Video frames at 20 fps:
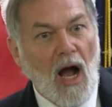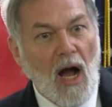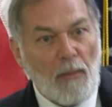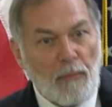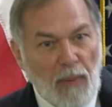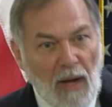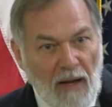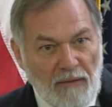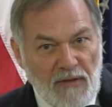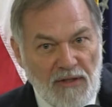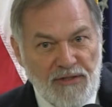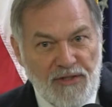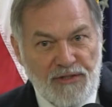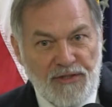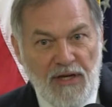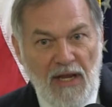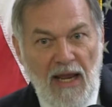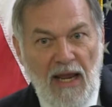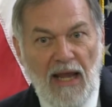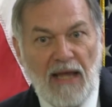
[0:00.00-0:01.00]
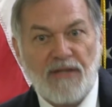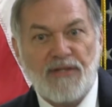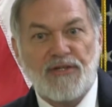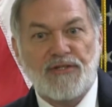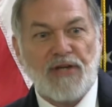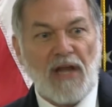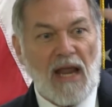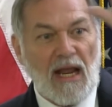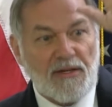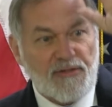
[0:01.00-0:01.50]
up on the
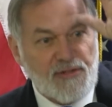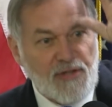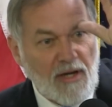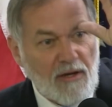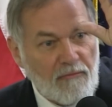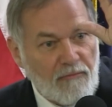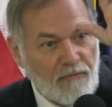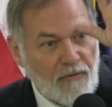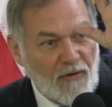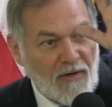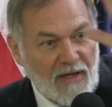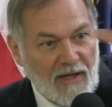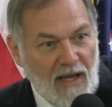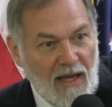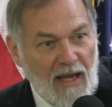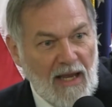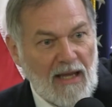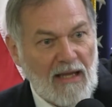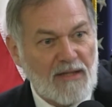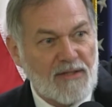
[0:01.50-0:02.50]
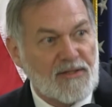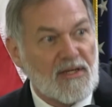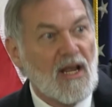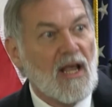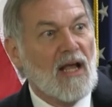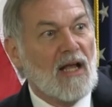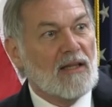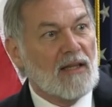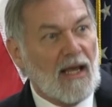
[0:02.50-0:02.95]
stage dancing for gays